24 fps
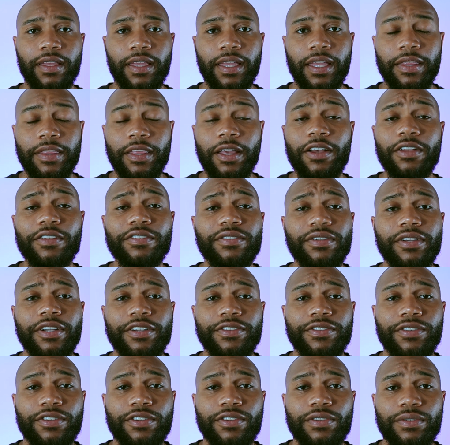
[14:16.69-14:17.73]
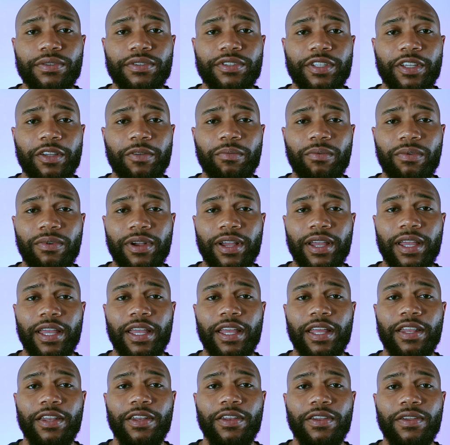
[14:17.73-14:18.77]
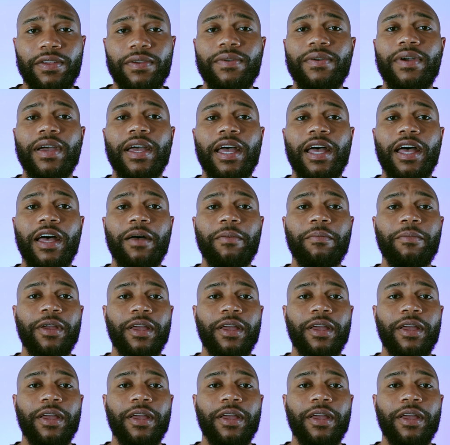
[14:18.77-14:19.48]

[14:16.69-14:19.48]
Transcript: And they also introduced a brand new app